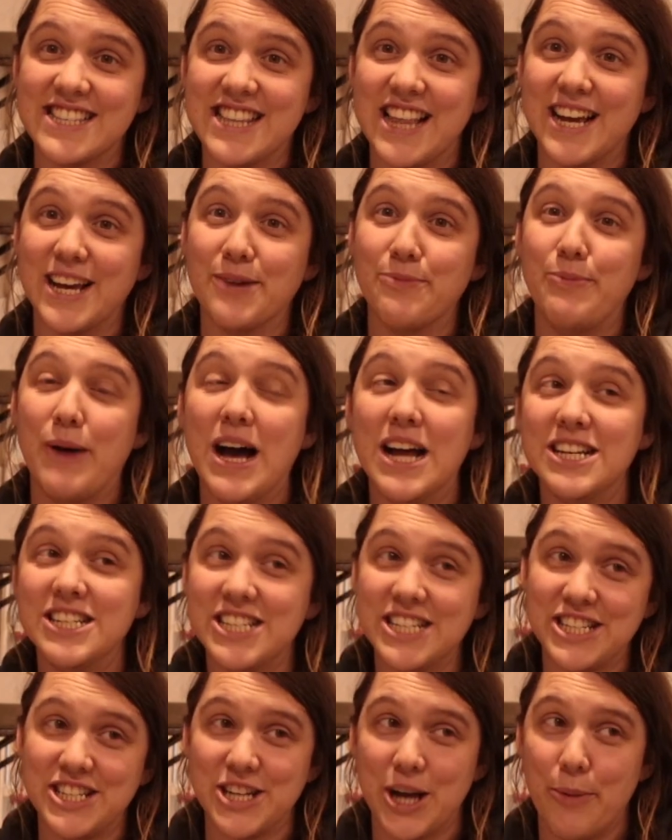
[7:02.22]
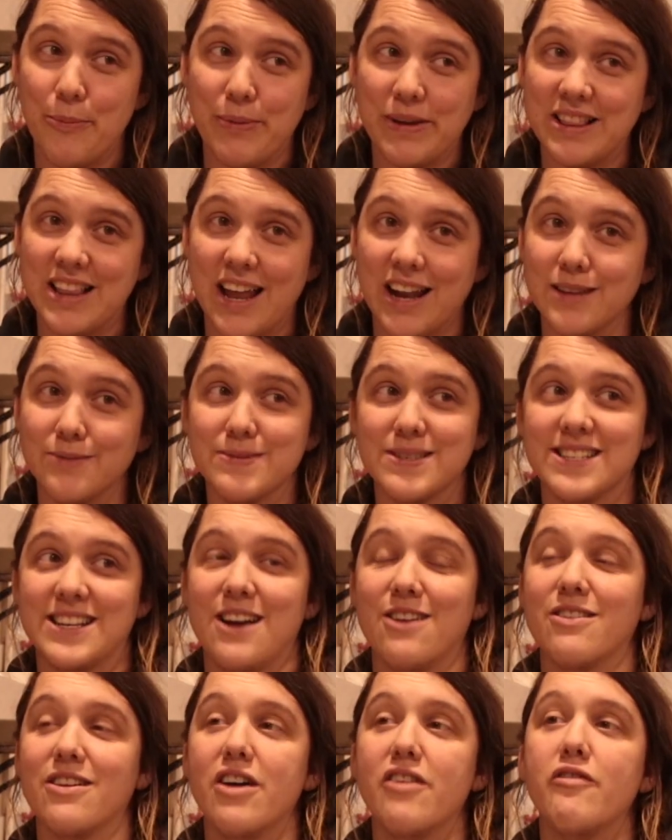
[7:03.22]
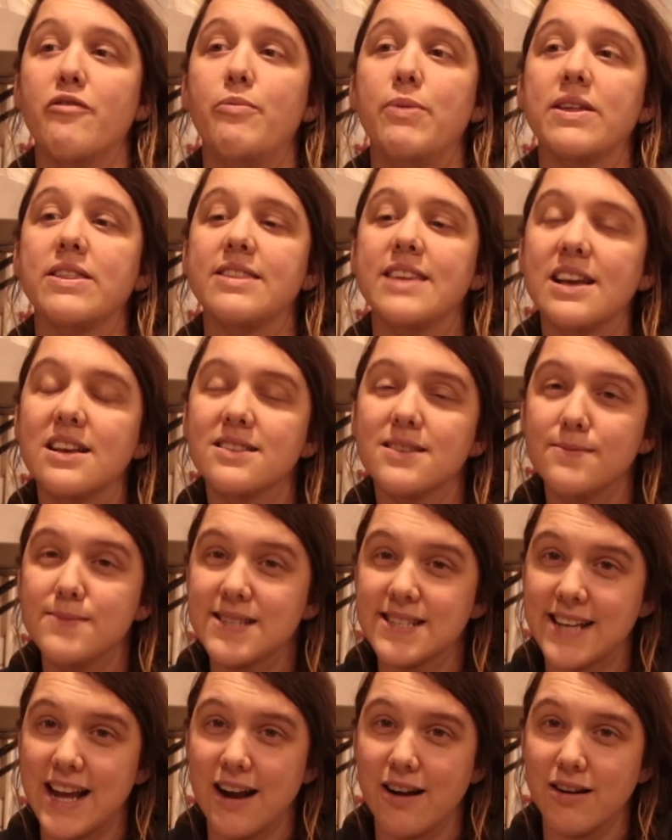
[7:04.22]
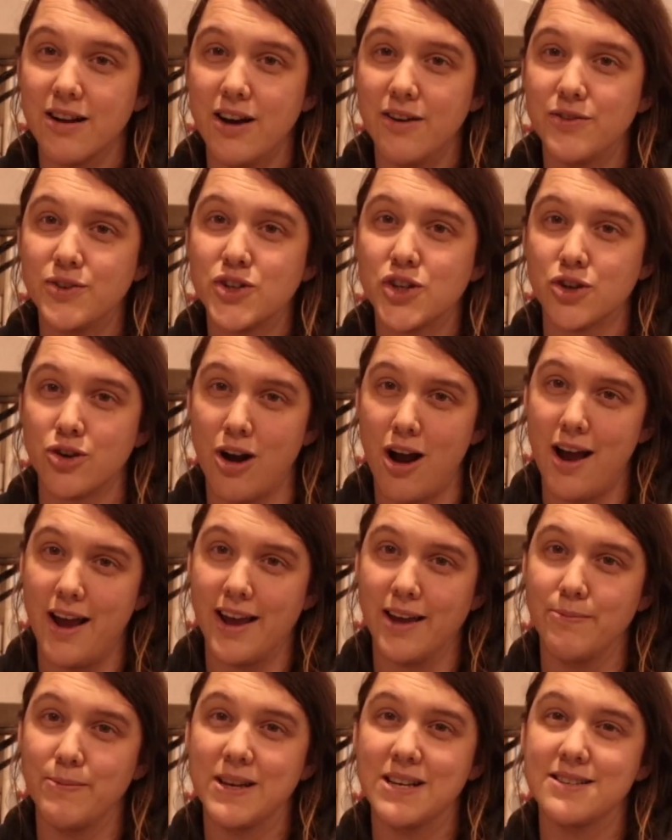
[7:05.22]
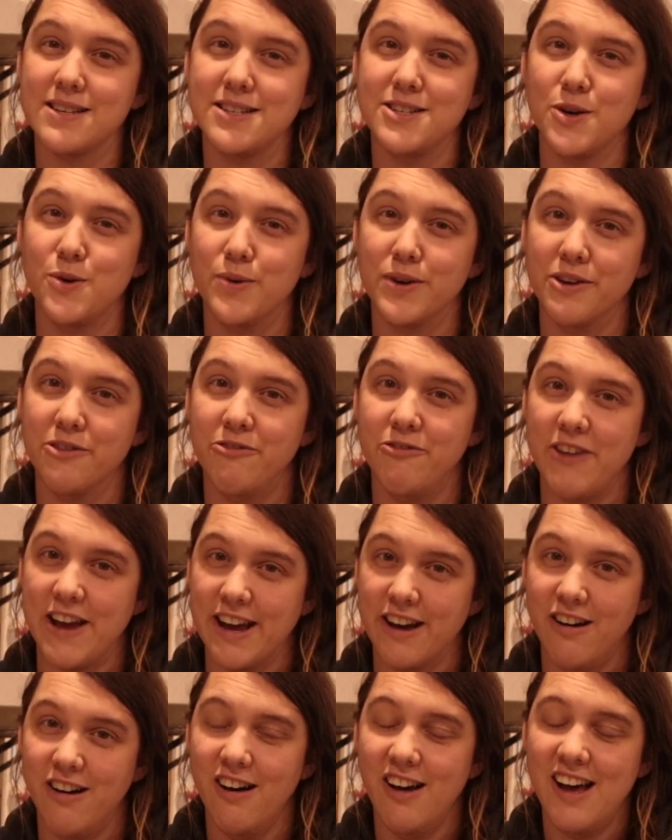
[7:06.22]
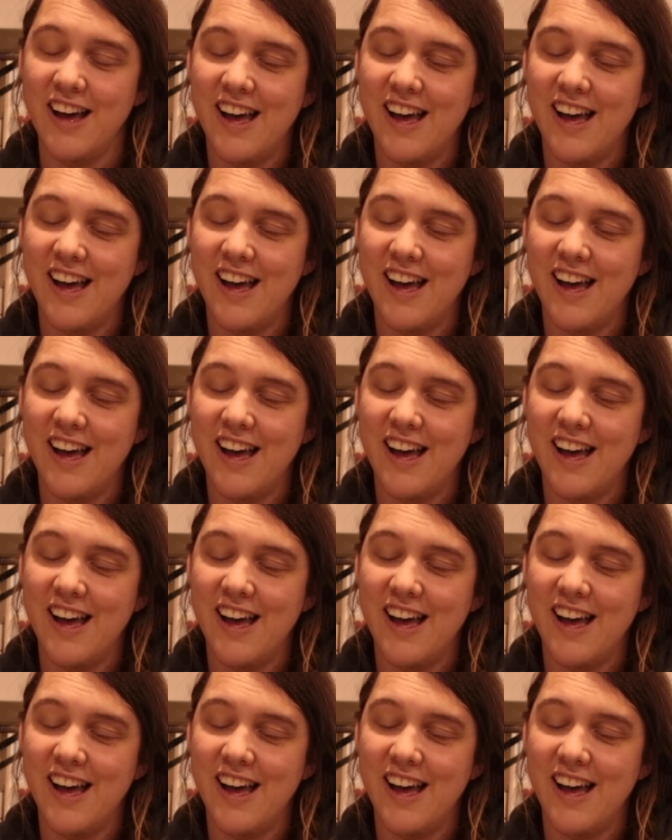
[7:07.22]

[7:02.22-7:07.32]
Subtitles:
like bungee jumping that I'm scared of, but things I'm scared of trying because I don't want to fail.